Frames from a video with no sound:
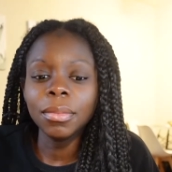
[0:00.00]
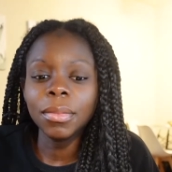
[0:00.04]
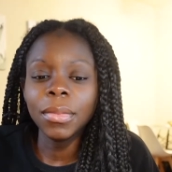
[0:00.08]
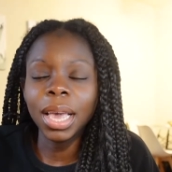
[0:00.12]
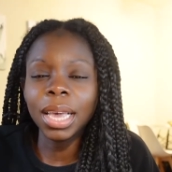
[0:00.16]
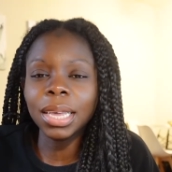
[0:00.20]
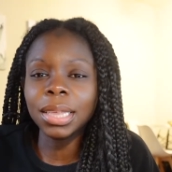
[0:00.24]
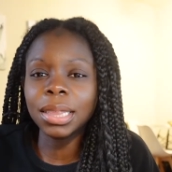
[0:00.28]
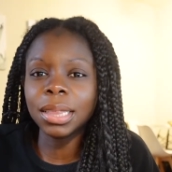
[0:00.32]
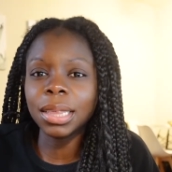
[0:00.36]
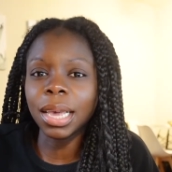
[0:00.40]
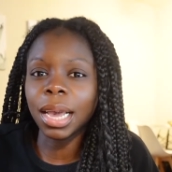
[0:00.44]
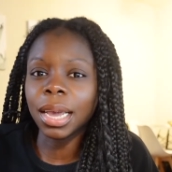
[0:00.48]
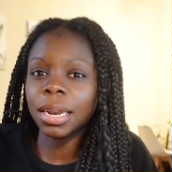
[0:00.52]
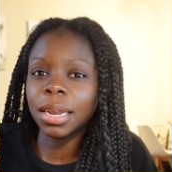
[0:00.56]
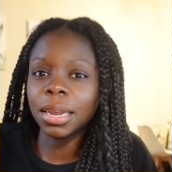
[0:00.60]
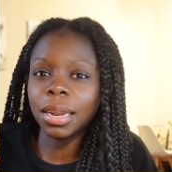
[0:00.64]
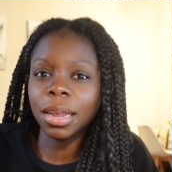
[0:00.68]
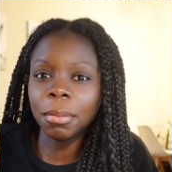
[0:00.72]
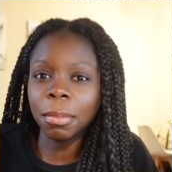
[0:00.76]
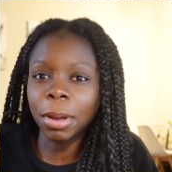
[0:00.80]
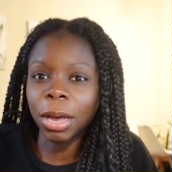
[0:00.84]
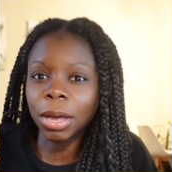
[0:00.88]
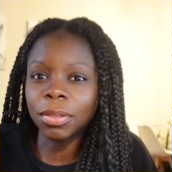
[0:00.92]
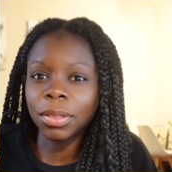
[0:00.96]
excited
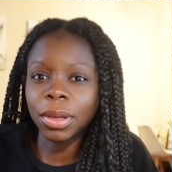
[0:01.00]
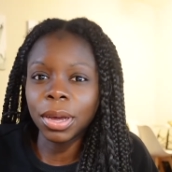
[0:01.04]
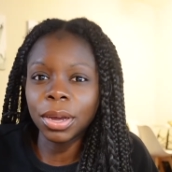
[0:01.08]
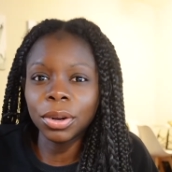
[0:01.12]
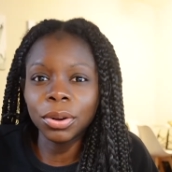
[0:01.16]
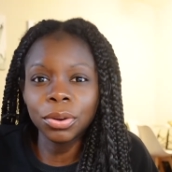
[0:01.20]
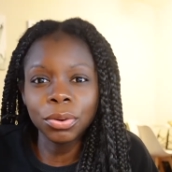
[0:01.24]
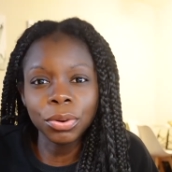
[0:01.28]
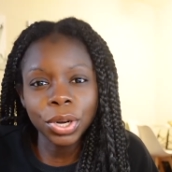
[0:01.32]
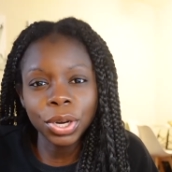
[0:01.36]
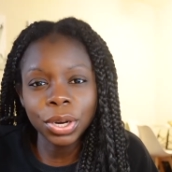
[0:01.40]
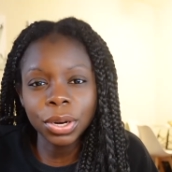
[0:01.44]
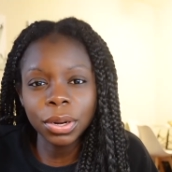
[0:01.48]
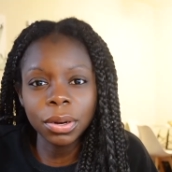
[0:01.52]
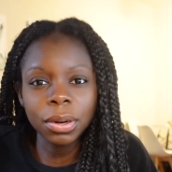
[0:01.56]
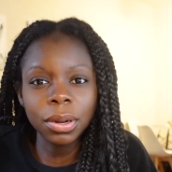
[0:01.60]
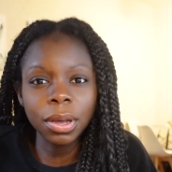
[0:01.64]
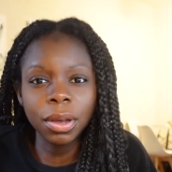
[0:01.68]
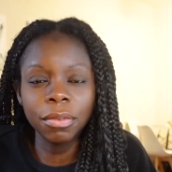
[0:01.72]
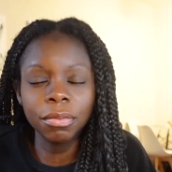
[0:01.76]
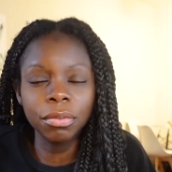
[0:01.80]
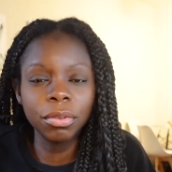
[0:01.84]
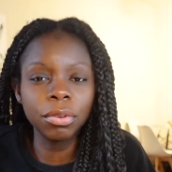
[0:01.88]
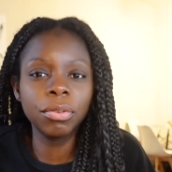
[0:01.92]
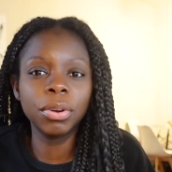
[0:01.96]
about that notion
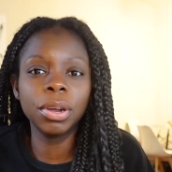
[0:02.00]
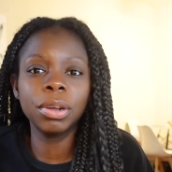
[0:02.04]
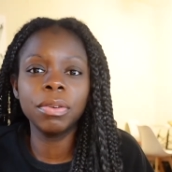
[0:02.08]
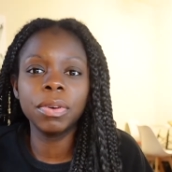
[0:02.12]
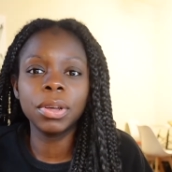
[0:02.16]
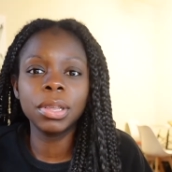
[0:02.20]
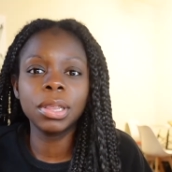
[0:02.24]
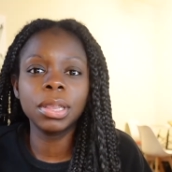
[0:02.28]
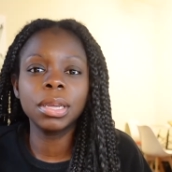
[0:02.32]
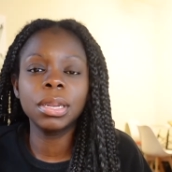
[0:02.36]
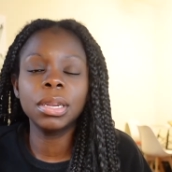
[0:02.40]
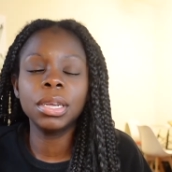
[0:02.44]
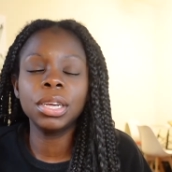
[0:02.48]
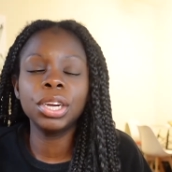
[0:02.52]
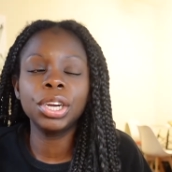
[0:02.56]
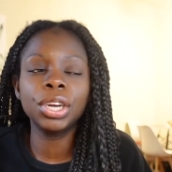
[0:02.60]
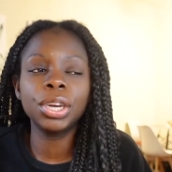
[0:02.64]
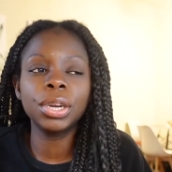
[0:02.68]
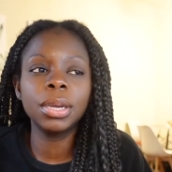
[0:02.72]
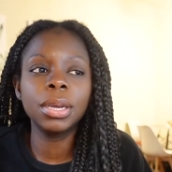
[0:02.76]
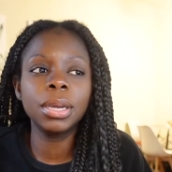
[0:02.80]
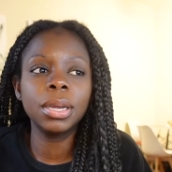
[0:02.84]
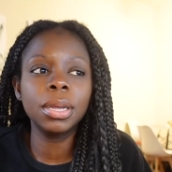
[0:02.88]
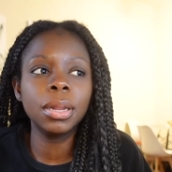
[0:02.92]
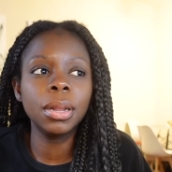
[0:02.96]
of the great
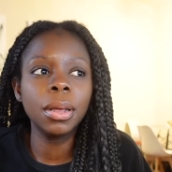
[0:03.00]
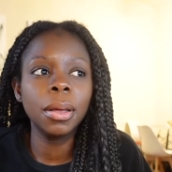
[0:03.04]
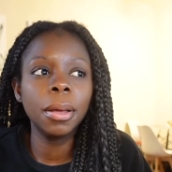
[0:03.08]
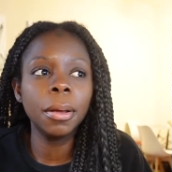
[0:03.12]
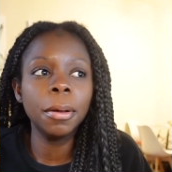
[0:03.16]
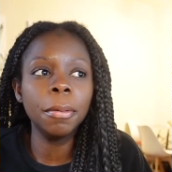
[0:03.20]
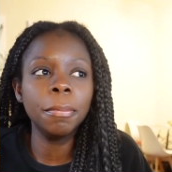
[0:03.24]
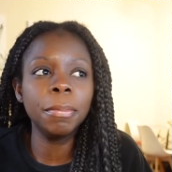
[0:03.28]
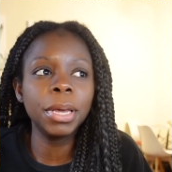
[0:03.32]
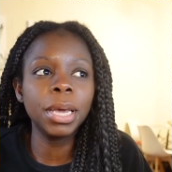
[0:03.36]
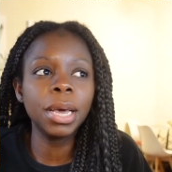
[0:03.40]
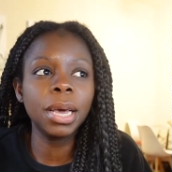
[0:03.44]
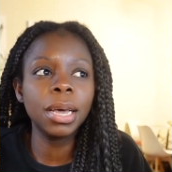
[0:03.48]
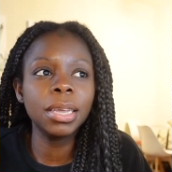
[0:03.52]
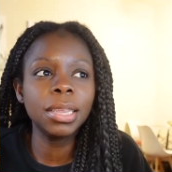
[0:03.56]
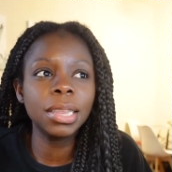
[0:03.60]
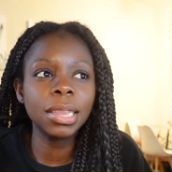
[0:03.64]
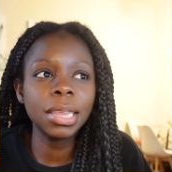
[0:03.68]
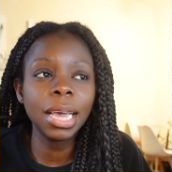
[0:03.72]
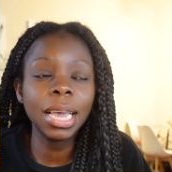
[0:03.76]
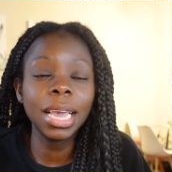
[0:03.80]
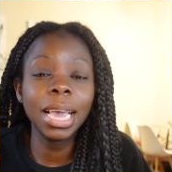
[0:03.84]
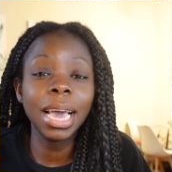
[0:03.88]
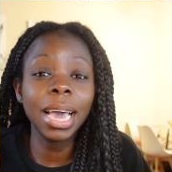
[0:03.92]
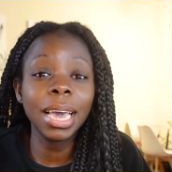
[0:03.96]
resignation because
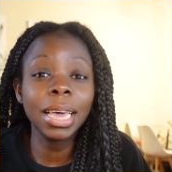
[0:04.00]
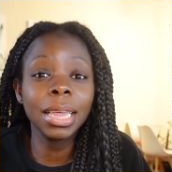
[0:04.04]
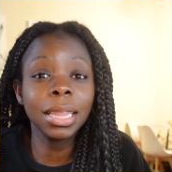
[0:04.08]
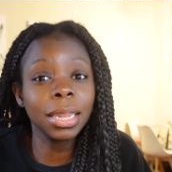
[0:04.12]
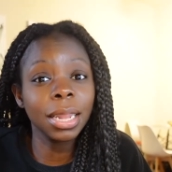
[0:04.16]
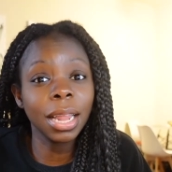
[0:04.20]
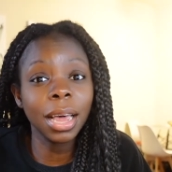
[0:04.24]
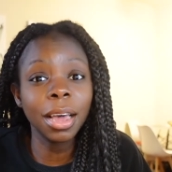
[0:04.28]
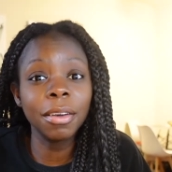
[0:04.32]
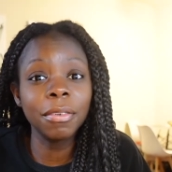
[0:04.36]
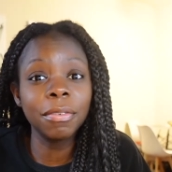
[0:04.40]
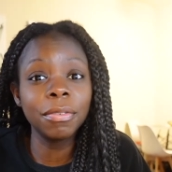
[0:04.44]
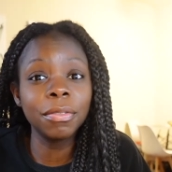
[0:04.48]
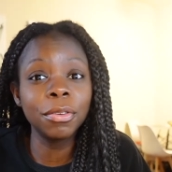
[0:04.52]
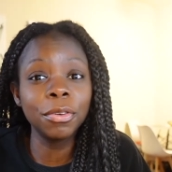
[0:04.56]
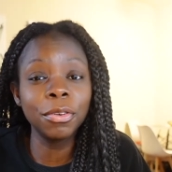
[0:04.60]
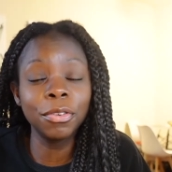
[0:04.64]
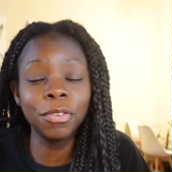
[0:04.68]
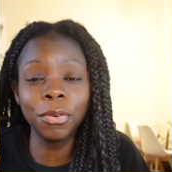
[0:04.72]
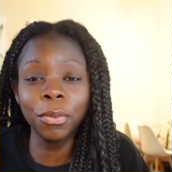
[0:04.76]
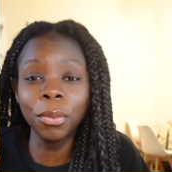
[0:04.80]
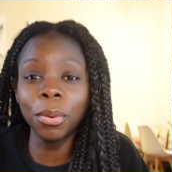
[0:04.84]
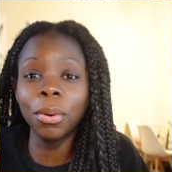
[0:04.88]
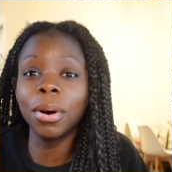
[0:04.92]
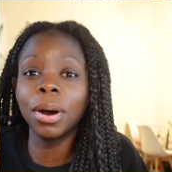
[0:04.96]
like I left
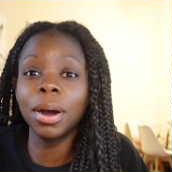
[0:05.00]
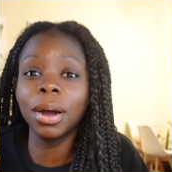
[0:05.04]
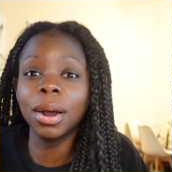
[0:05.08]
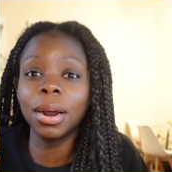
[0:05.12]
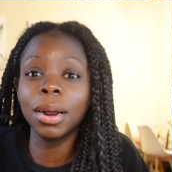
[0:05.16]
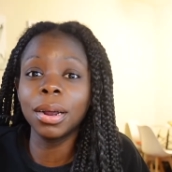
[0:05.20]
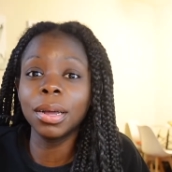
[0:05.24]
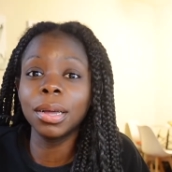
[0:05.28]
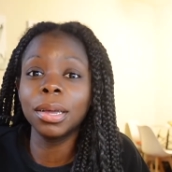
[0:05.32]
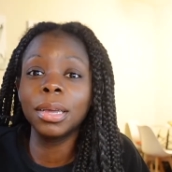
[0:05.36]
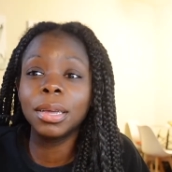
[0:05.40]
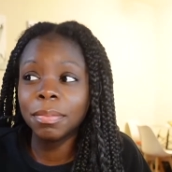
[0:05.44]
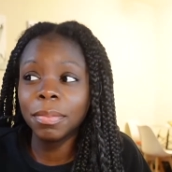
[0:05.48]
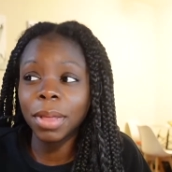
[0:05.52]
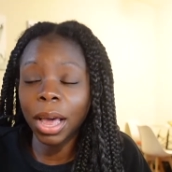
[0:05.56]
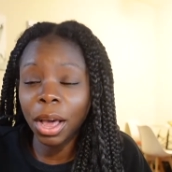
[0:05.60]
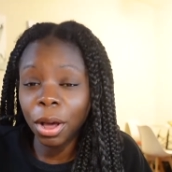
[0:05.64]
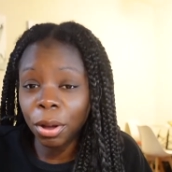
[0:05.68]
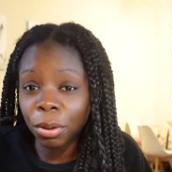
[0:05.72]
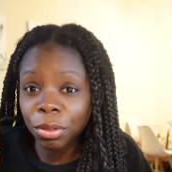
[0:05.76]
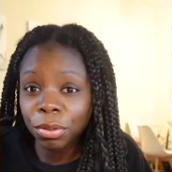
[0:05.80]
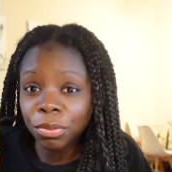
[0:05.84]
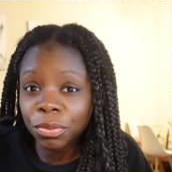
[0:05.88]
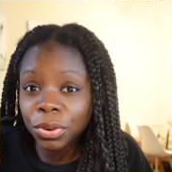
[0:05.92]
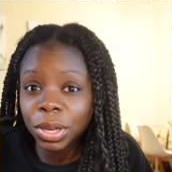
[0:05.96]
for
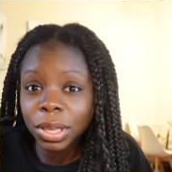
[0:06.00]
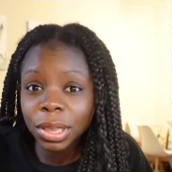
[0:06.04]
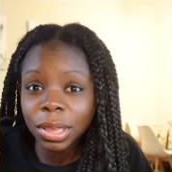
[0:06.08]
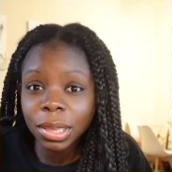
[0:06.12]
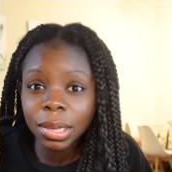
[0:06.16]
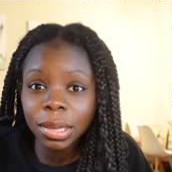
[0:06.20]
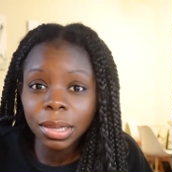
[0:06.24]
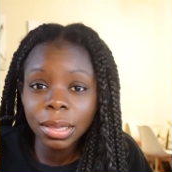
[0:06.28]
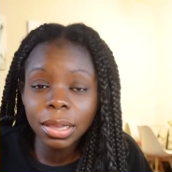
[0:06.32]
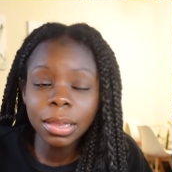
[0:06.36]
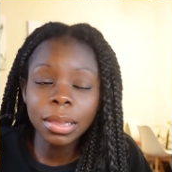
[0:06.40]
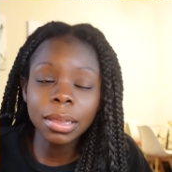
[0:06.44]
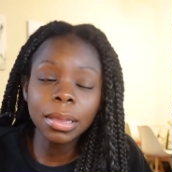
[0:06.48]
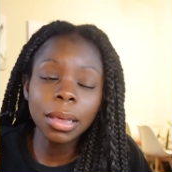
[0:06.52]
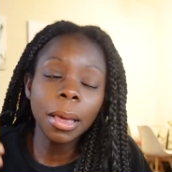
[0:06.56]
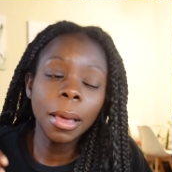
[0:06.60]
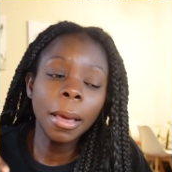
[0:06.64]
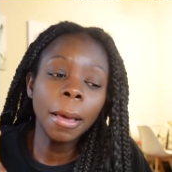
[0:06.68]
health reasons,